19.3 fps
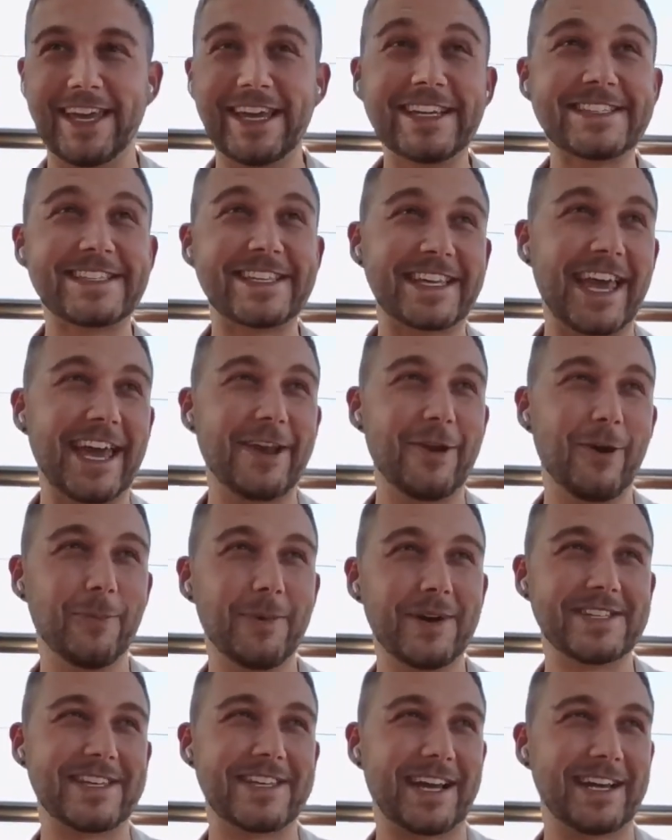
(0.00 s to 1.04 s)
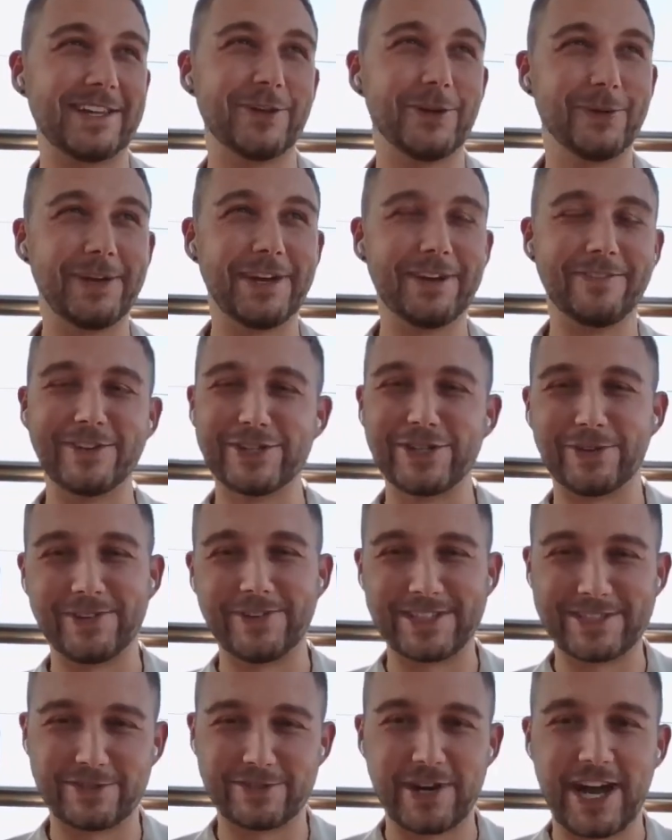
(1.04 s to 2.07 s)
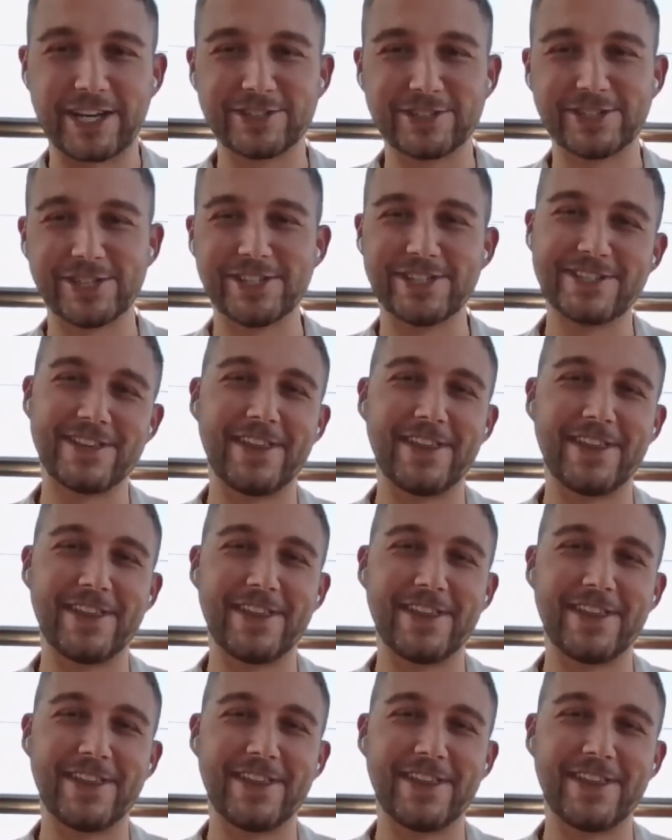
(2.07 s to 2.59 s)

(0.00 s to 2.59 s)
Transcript: is again almost like a little bit of a tourist attraction.